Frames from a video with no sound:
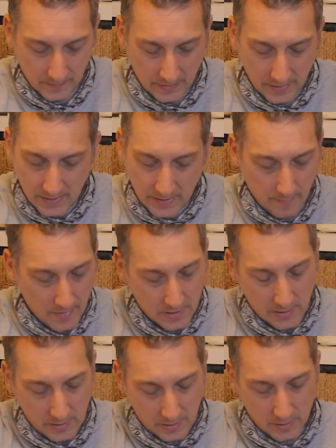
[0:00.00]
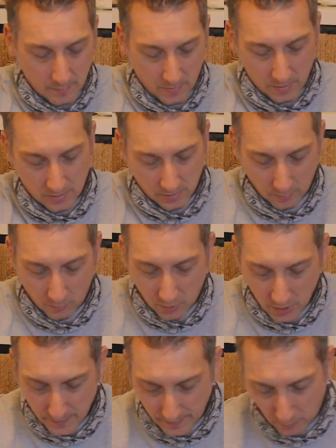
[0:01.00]
Didn't take much to these small still
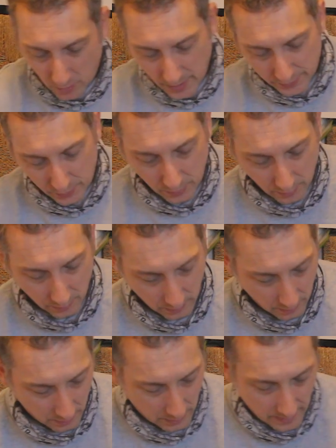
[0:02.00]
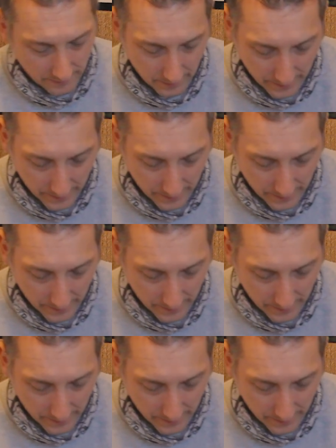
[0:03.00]
waters, but what I do, every